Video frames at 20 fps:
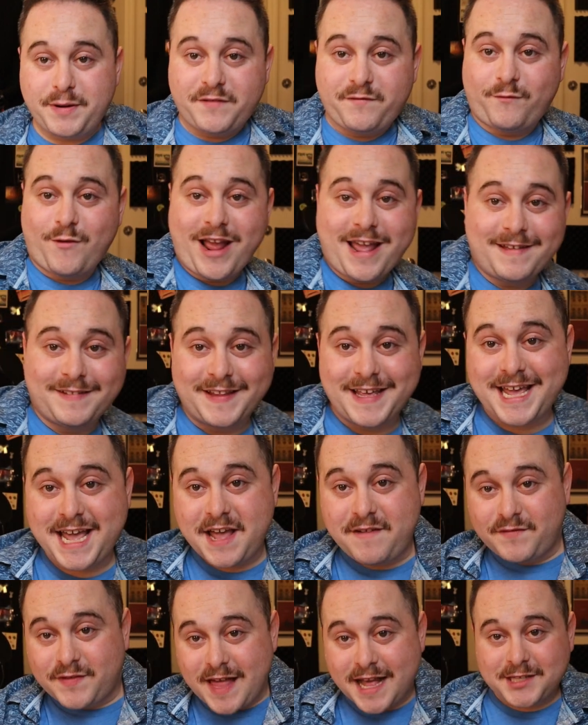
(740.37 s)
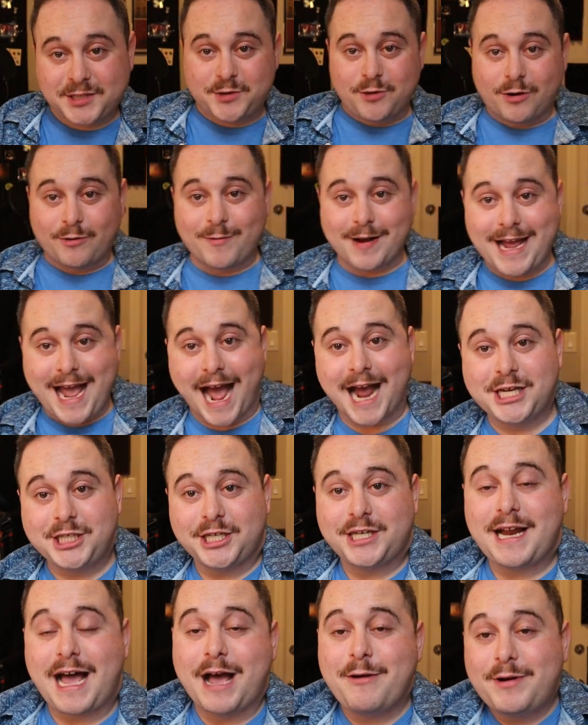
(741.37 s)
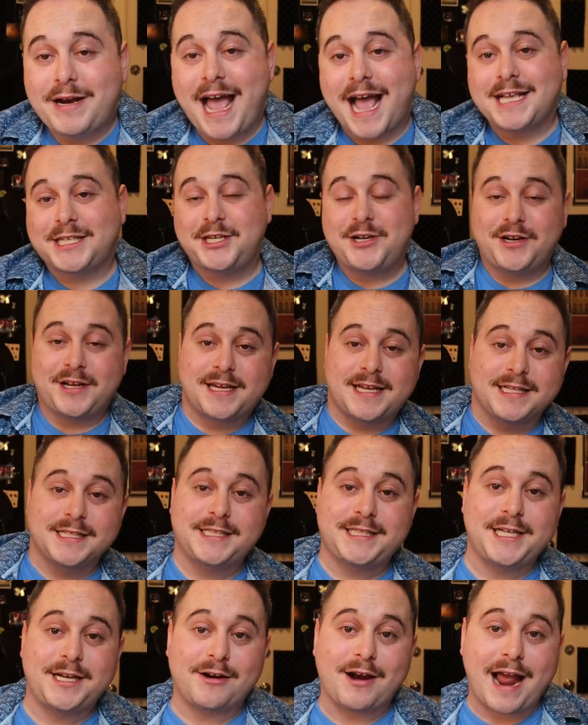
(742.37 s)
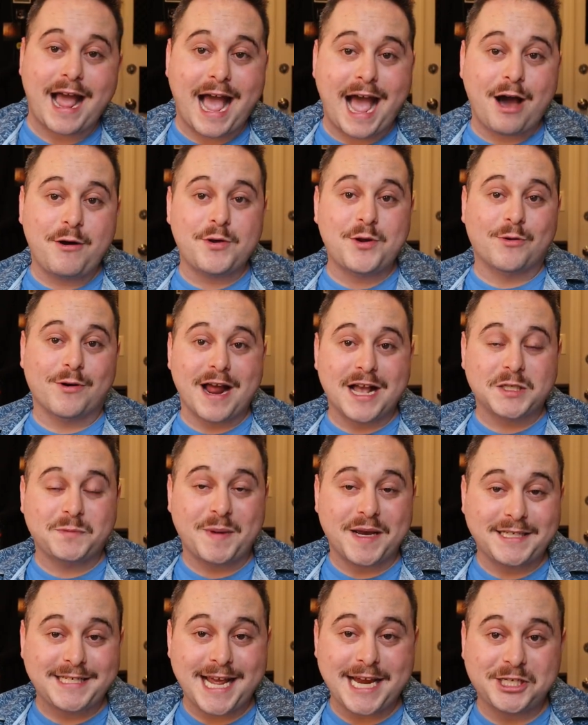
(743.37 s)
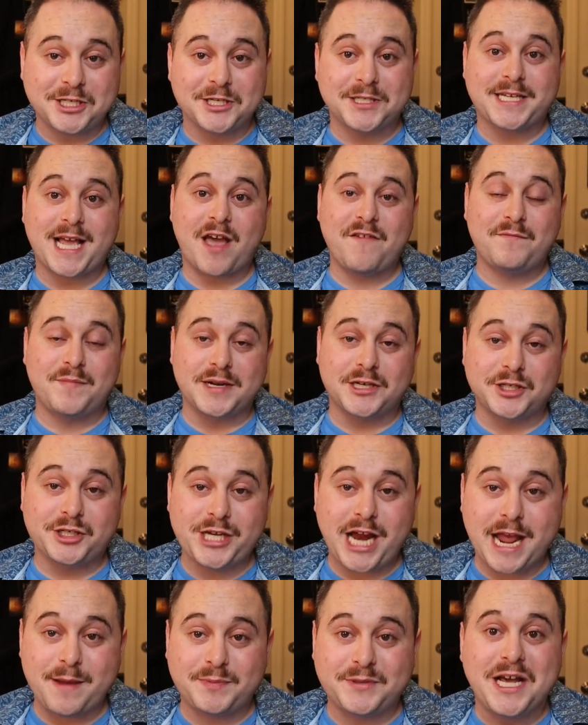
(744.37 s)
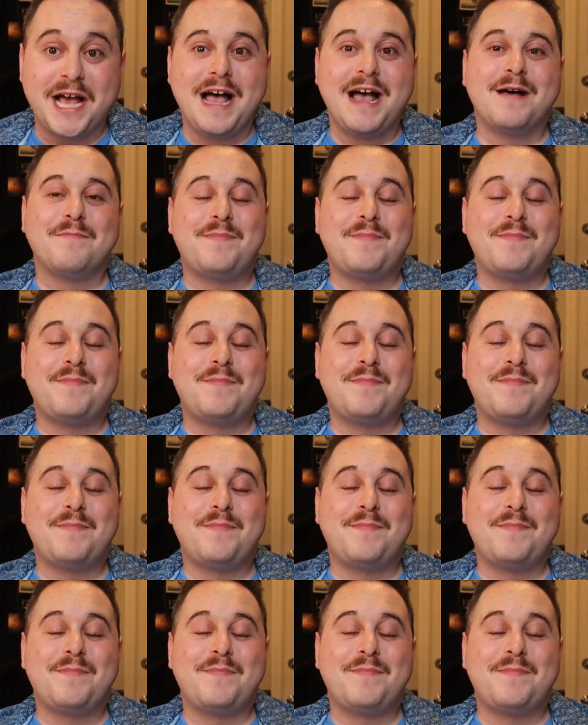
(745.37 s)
But frankly, if that's your reaction, I would ask you to consider how your expectations have been shaped